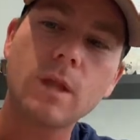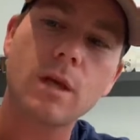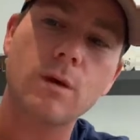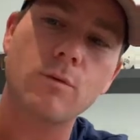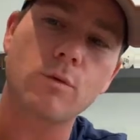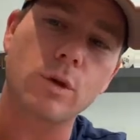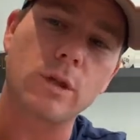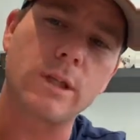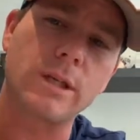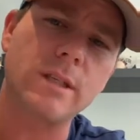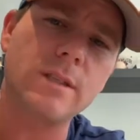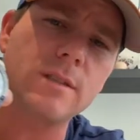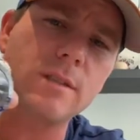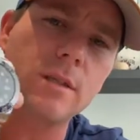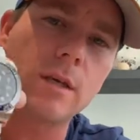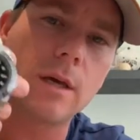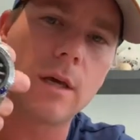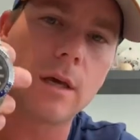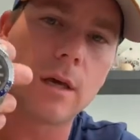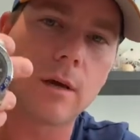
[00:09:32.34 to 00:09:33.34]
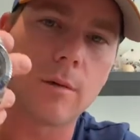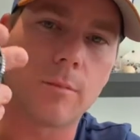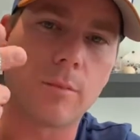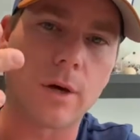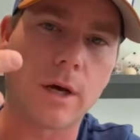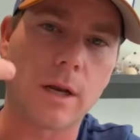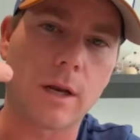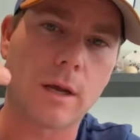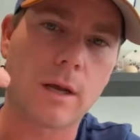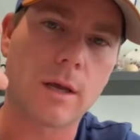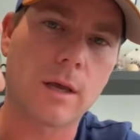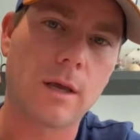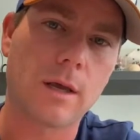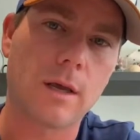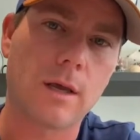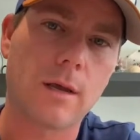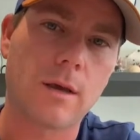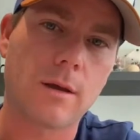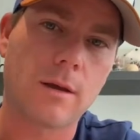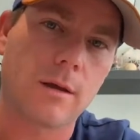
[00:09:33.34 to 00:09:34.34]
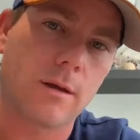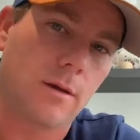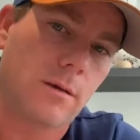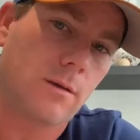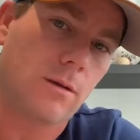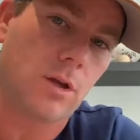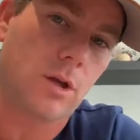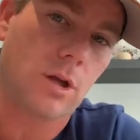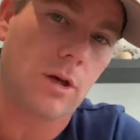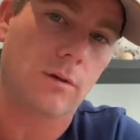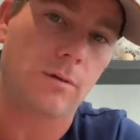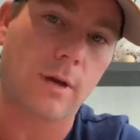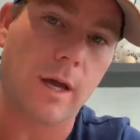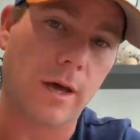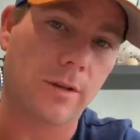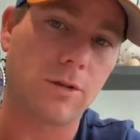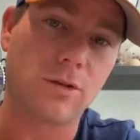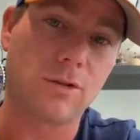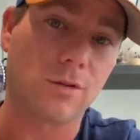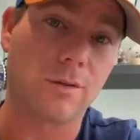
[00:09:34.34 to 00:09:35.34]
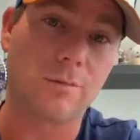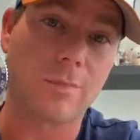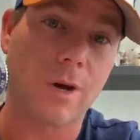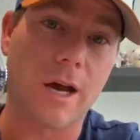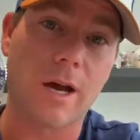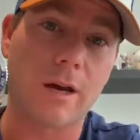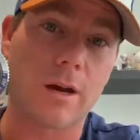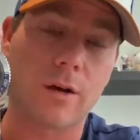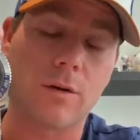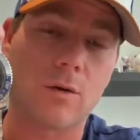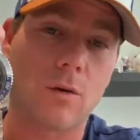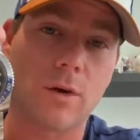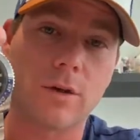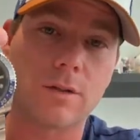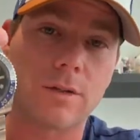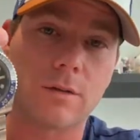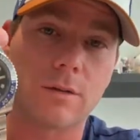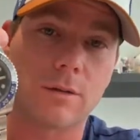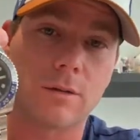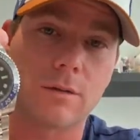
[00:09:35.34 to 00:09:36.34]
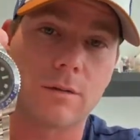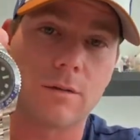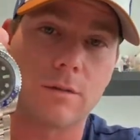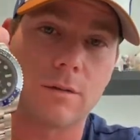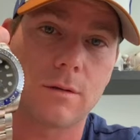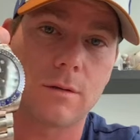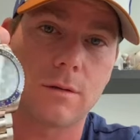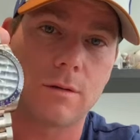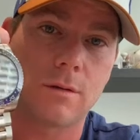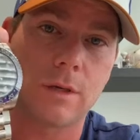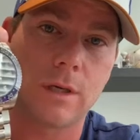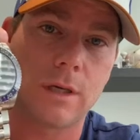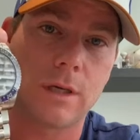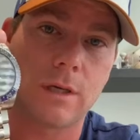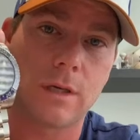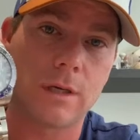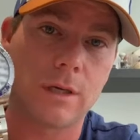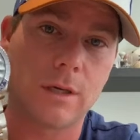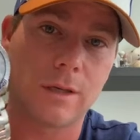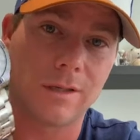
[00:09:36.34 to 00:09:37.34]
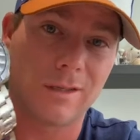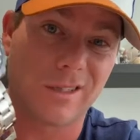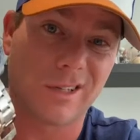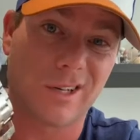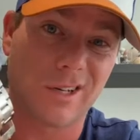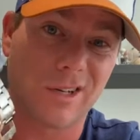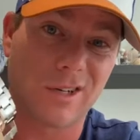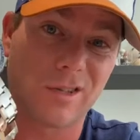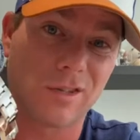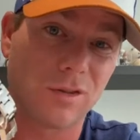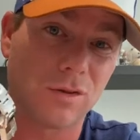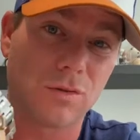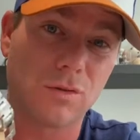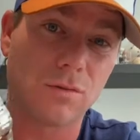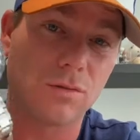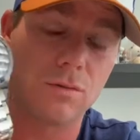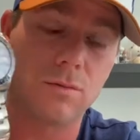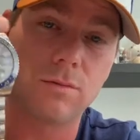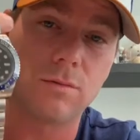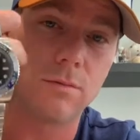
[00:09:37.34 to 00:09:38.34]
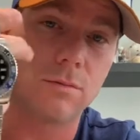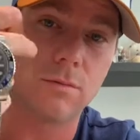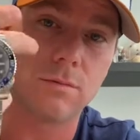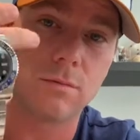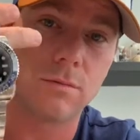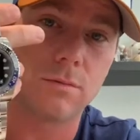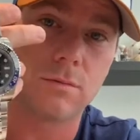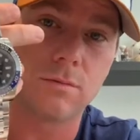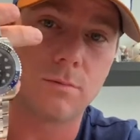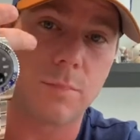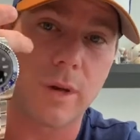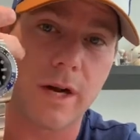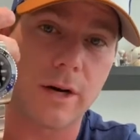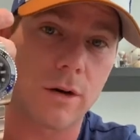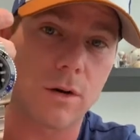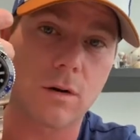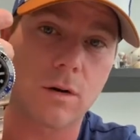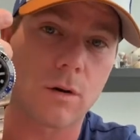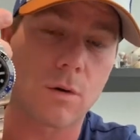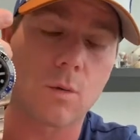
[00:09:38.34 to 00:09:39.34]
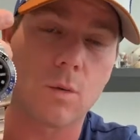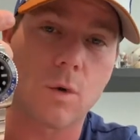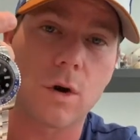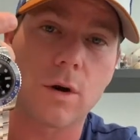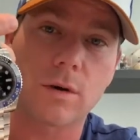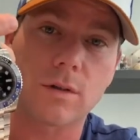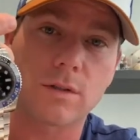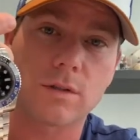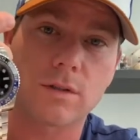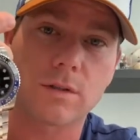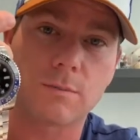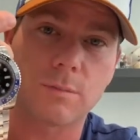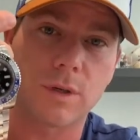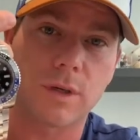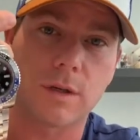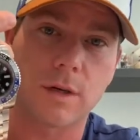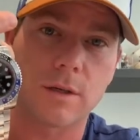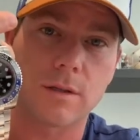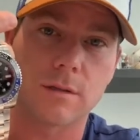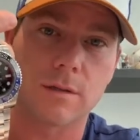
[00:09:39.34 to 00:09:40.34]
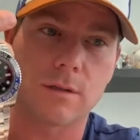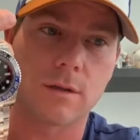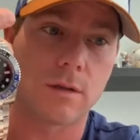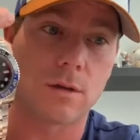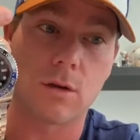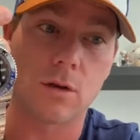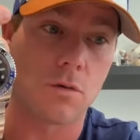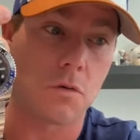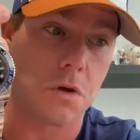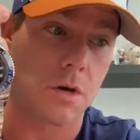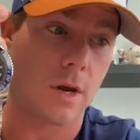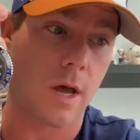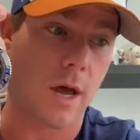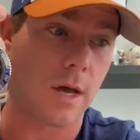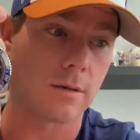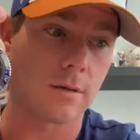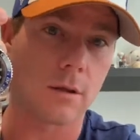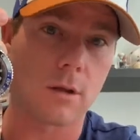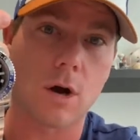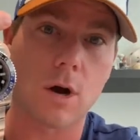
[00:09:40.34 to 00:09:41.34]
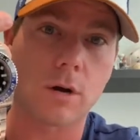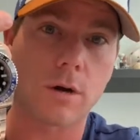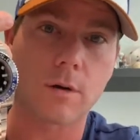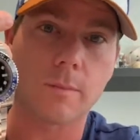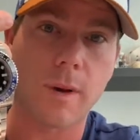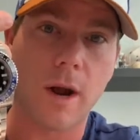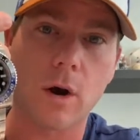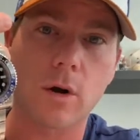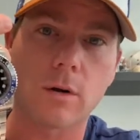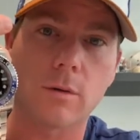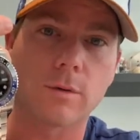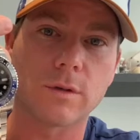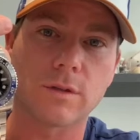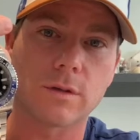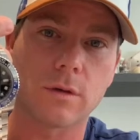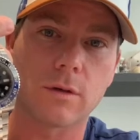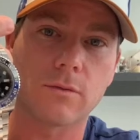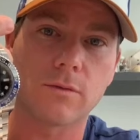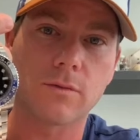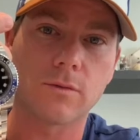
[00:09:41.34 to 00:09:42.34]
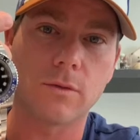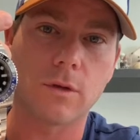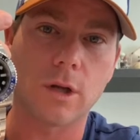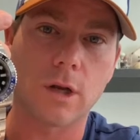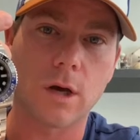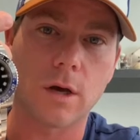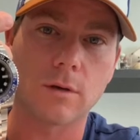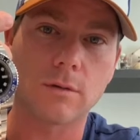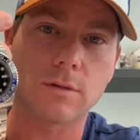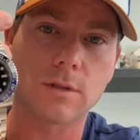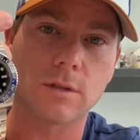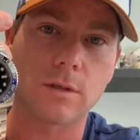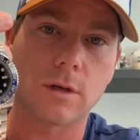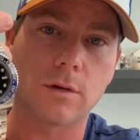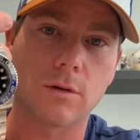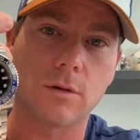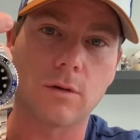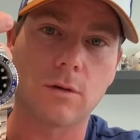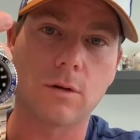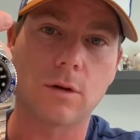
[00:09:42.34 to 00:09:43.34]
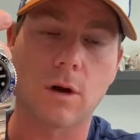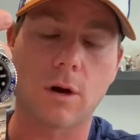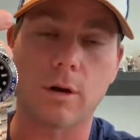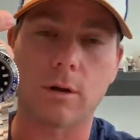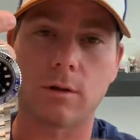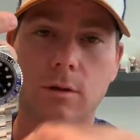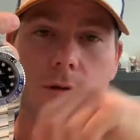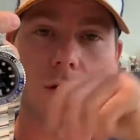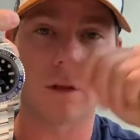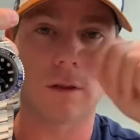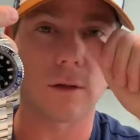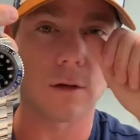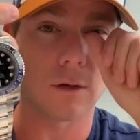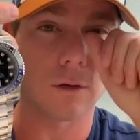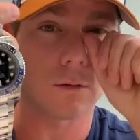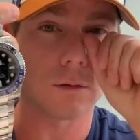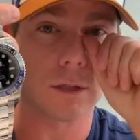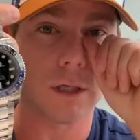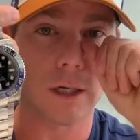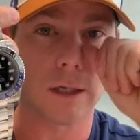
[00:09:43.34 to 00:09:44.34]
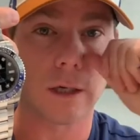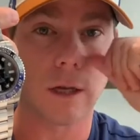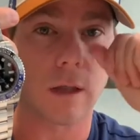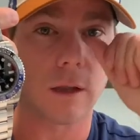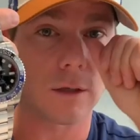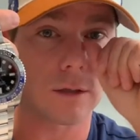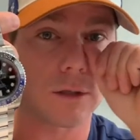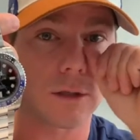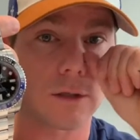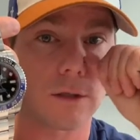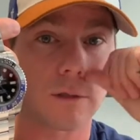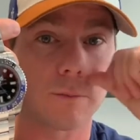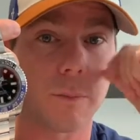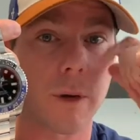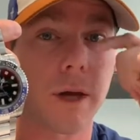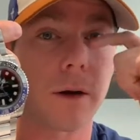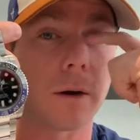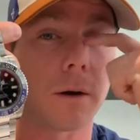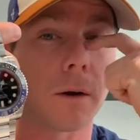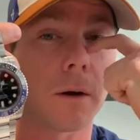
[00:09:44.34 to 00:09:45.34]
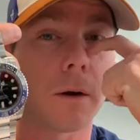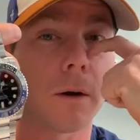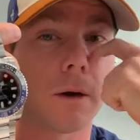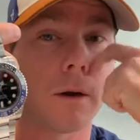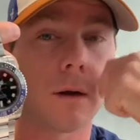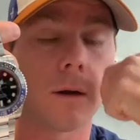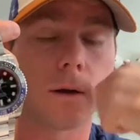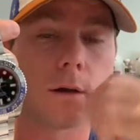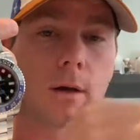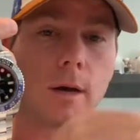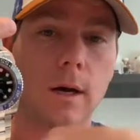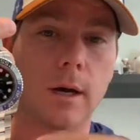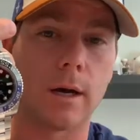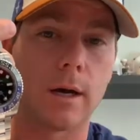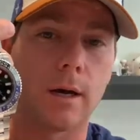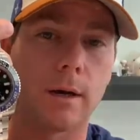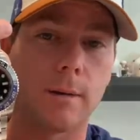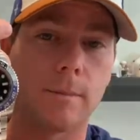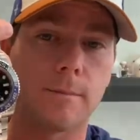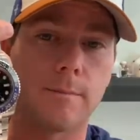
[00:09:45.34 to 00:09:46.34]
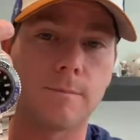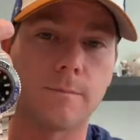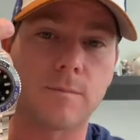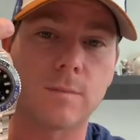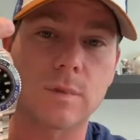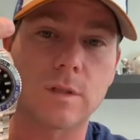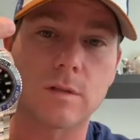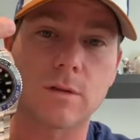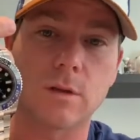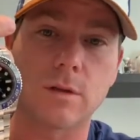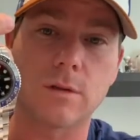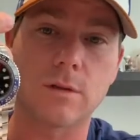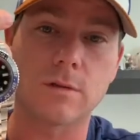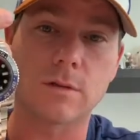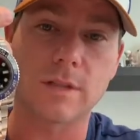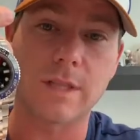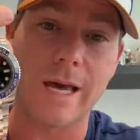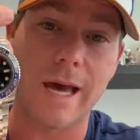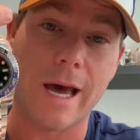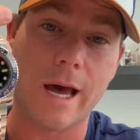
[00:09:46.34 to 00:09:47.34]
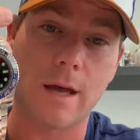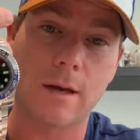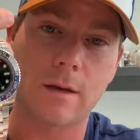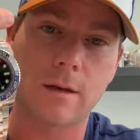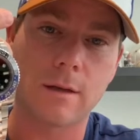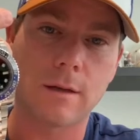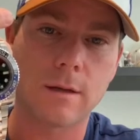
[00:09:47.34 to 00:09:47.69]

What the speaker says: release, but now that you can buy it on Oyster, is it going to do better or worse because the new one has a longer power reserve, so you could argue that the new technology is better. So there's that.